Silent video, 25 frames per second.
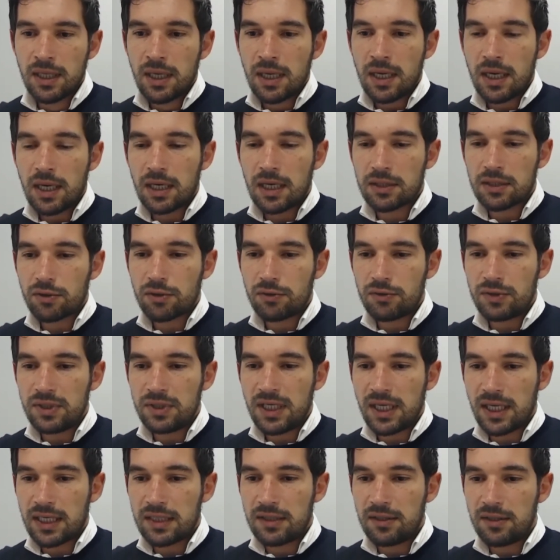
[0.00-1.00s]
artery
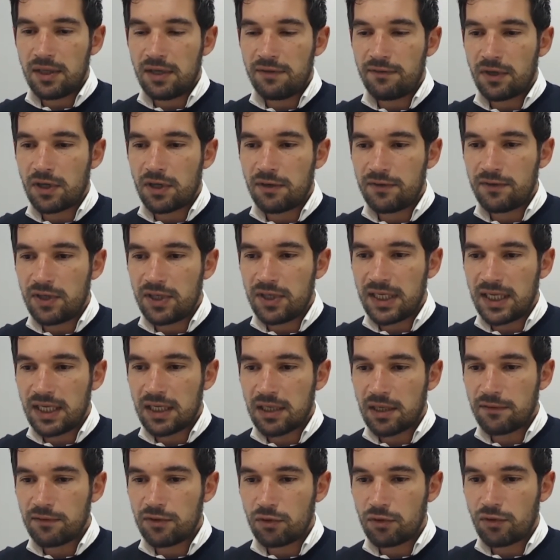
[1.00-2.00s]
at the level of the neck
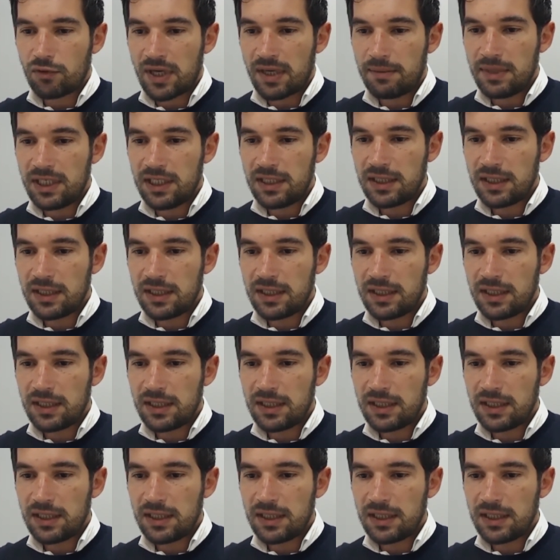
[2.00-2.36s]
of the rabbit.